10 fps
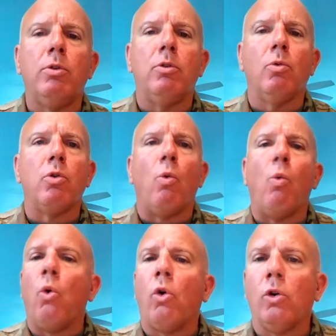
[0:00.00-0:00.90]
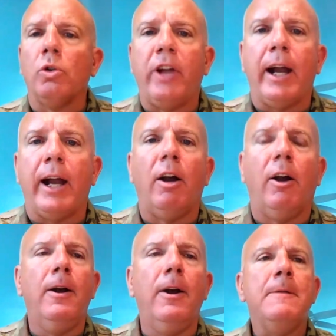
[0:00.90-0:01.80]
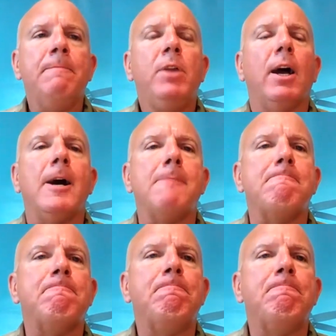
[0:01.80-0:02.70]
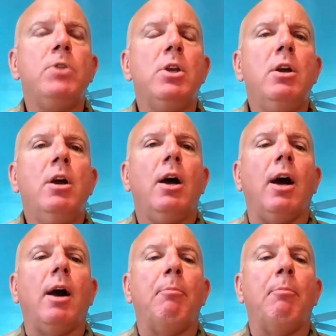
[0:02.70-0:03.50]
war on terror Um, but at